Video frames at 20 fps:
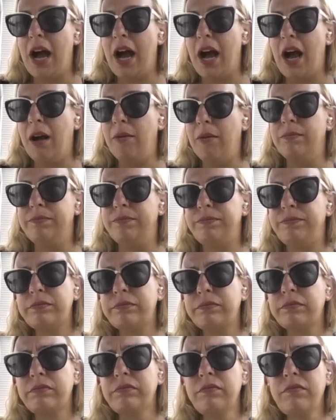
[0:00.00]
And
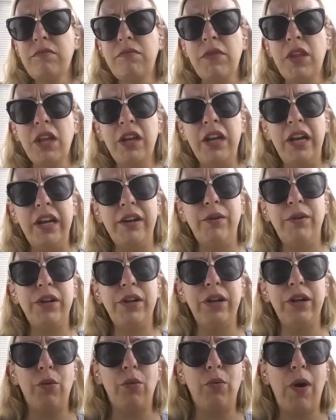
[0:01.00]

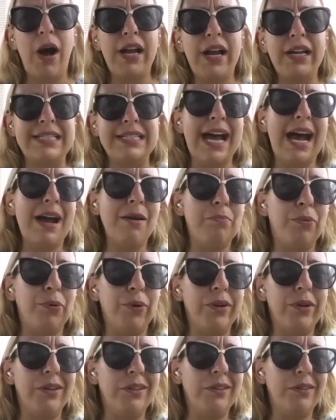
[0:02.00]
why is that
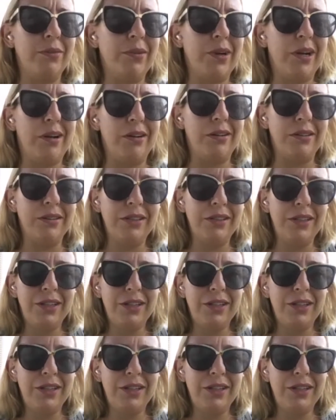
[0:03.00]
important? Well,